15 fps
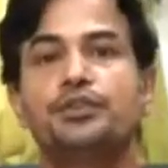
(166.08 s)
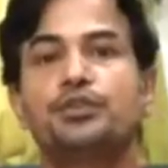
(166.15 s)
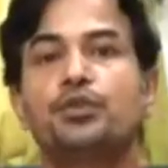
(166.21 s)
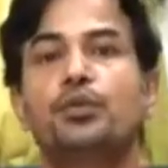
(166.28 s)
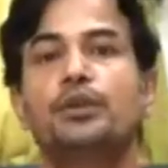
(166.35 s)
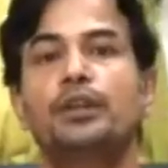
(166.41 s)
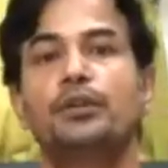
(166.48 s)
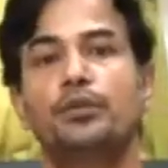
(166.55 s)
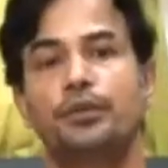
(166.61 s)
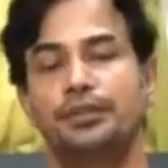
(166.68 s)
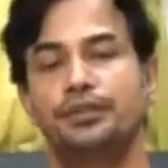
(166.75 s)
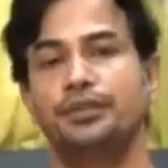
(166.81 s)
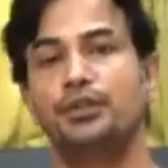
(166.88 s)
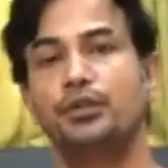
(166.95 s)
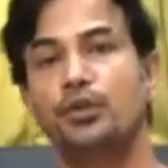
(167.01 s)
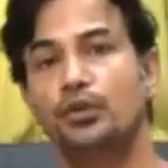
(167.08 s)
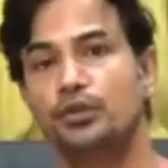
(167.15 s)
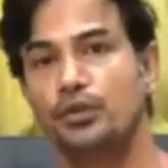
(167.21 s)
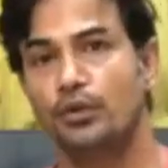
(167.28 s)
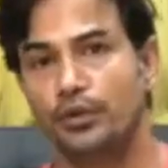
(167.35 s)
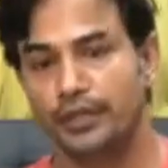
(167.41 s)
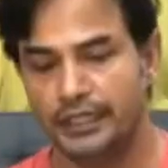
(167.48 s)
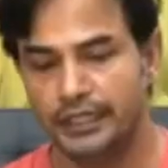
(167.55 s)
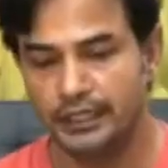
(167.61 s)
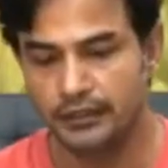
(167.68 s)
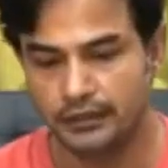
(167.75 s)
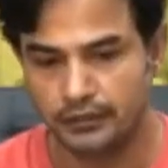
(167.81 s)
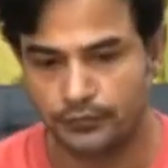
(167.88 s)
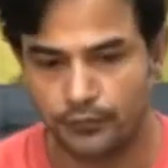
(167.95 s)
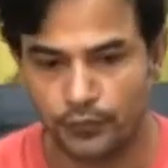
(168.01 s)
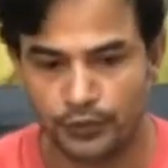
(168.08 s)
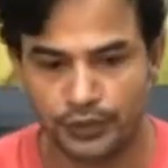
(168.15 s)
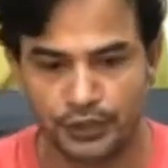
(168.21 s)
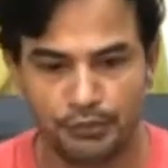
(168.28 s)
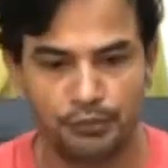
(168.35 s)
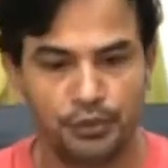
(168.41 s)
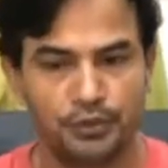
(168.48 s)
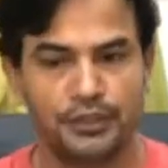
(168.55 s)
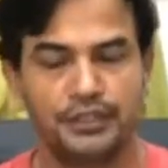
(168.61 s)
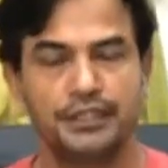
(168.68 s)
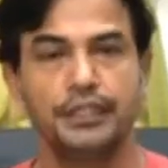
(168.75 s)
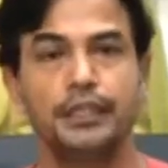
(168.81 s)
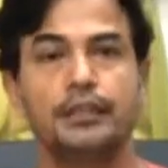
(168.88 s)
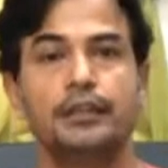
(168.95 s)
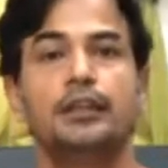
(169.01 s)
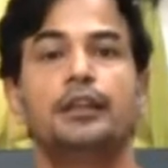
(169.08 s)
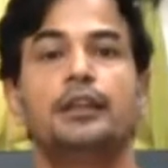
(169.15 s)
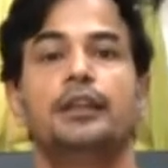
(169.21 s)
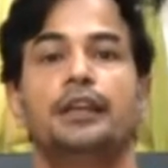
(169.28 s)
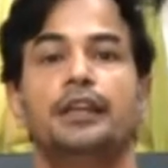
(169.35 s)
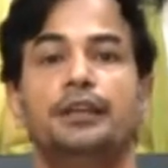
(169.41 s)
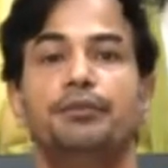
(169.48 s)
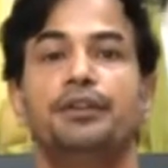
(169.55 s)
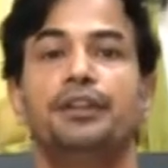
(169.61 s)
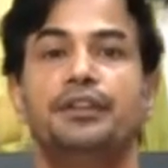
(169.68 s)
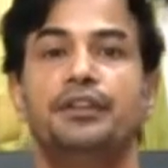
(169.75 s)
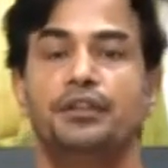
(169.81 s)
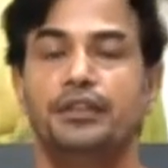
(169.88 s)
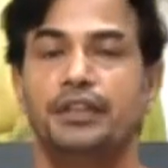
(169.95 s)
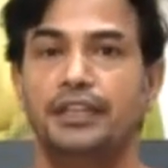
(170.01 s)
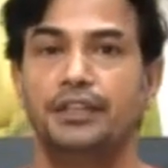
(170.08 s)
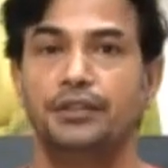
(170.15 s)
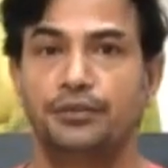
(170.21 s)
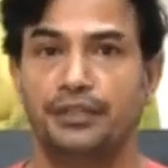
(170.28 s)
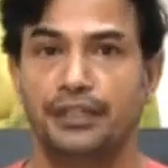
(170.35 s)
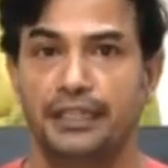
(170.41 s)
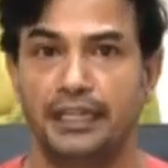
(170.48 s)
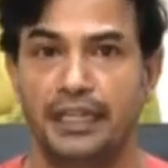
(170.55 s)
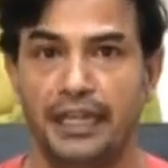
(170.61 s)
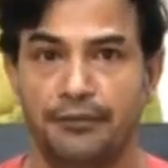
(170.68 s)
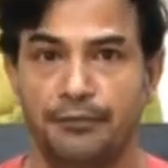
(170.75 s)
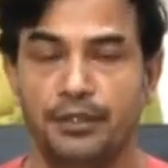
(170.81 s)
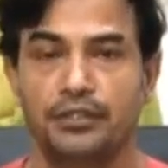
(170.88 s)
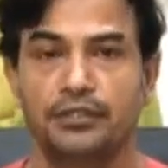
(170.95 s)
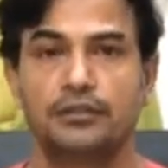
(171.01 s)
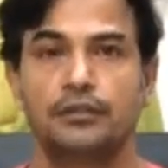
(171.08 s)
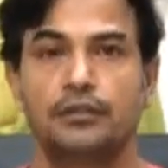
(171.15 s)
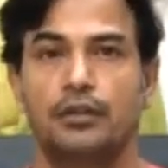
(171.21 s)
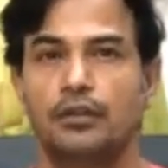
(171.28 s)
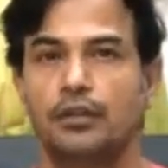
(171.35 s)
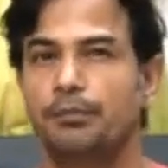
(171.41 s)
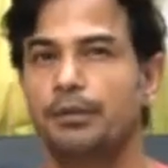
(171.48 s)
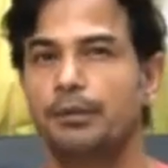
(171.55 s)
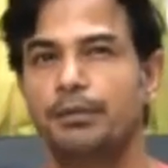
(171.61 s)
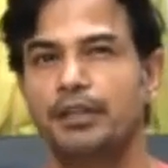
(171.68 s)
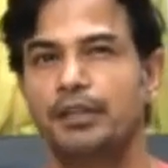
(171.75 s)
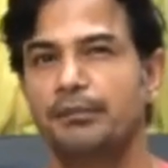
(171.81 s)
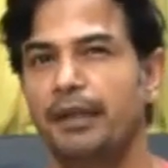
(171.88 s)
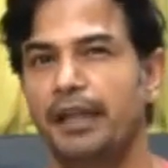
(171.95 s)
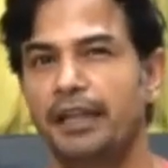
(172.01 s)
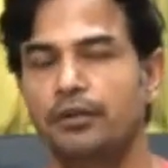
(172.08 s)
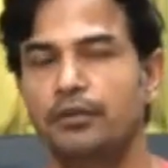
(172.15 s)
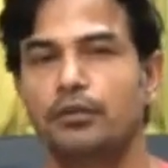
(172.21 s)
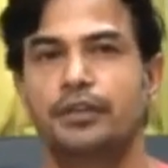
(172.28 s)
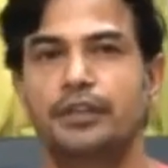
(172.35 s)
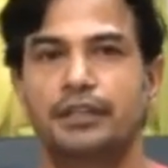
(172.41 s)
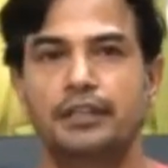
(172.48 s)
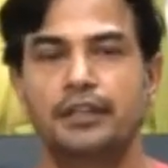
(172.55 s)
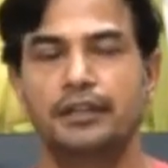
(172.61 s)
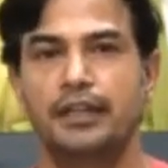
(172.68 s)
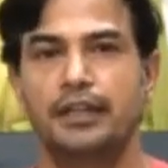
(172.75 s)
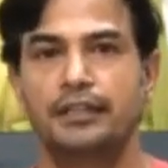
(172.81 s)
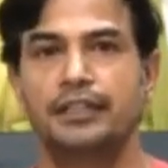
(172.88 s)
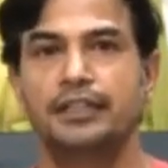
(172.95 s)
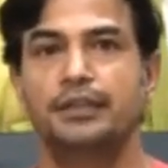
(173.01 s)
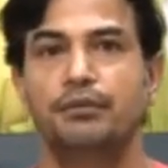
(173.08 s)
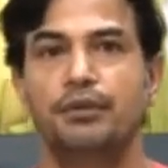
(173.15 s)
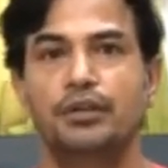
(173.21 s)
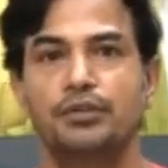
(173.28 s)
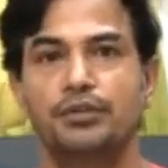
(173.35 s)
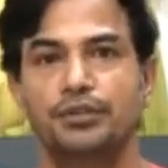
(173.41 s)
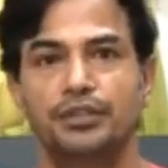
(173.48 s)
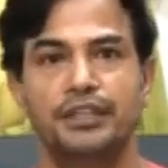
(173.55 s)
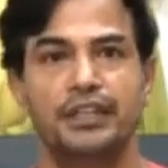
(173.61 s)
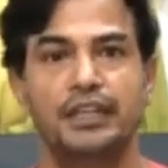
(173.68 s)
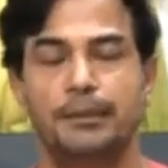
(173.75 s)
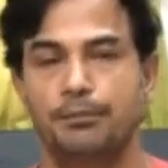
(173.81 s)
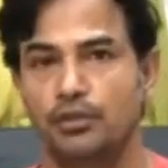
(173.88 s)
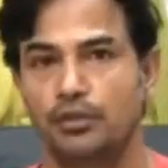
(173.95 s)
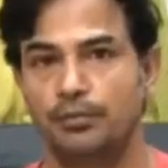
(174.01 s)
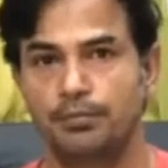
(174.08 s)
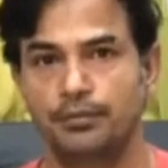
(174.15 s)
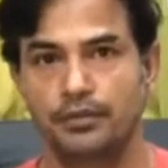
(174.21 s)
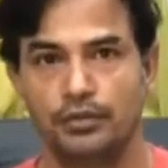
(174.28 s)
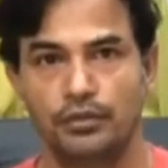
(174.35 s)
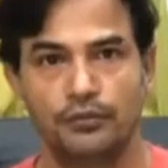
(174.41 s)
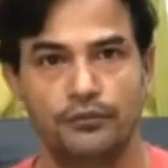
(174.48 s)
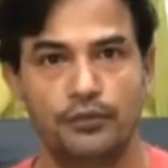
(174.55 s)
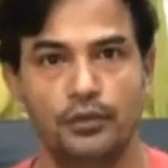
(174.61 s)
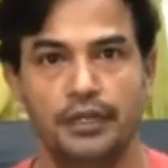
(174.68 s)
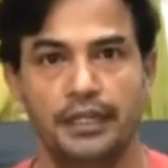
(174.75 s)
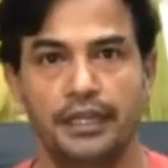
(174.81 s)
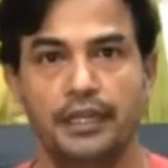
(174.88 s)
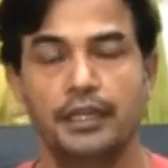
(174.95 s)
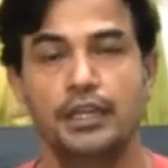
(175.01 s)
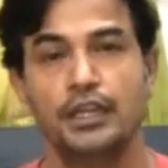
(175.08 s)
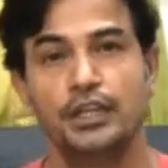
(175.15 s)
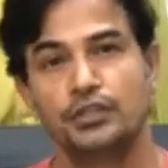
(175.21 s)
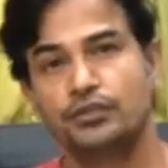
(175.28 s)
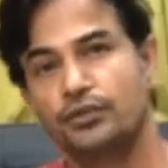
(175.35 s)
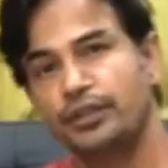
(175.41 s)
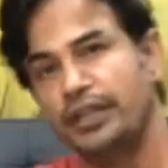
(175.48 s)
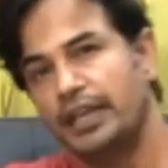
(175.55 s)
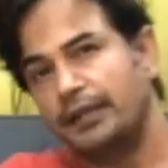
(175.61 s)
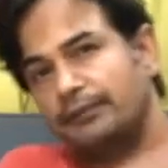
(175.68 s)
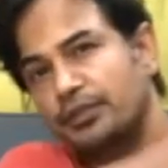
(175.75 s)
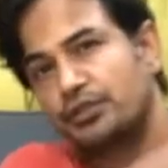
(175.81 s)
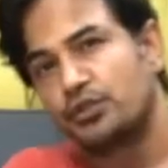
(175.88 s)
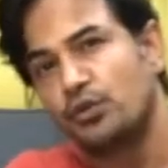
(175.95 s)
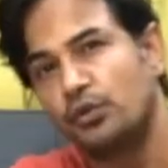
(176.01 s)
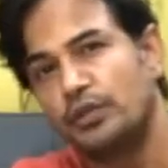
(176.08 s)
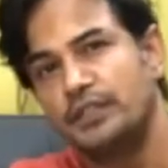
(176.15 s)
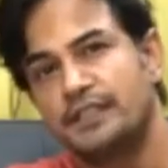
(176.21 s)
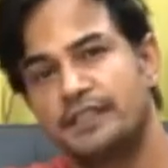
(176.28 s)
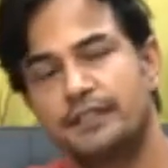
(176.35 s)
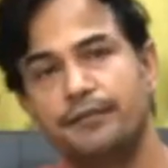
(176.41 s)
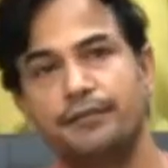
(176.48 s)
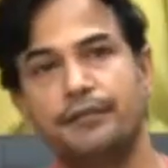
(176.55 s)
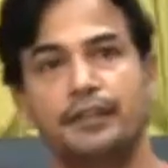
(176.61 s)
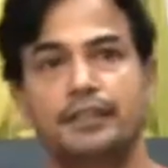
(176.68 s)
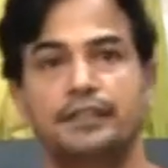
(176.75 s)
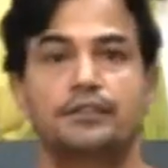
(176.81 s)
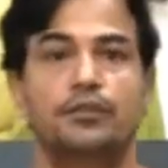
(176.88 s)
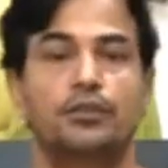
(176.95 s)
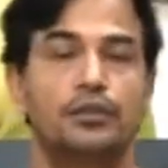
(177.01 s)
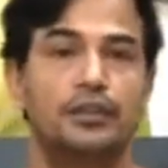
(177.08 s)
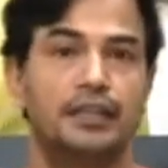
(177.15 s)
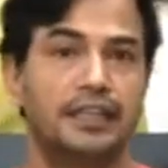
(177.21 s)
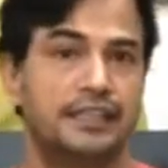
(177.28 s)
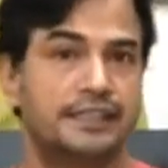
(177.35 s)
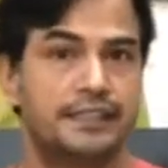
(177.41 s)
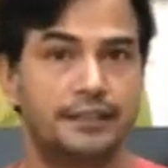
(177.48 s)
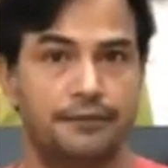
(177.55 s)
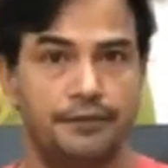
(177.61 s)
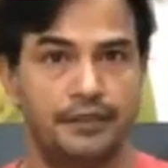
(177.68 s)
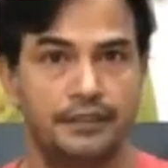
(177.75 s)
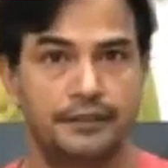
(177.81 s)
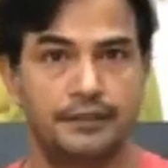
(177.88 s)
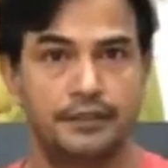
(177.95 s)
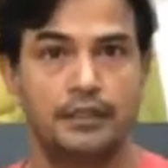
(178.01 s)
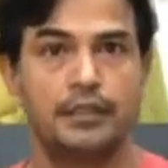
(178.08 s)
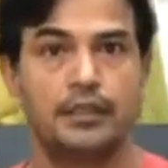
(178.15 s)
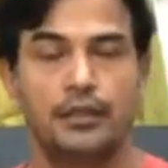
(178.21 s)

shoulder rotation, not only for immunity, even in your daily routine life, because a lot of people in Bangalore, in Karnataka, they work on their laptop, full day. So they have the shoulder stiffness or the neck stiffness.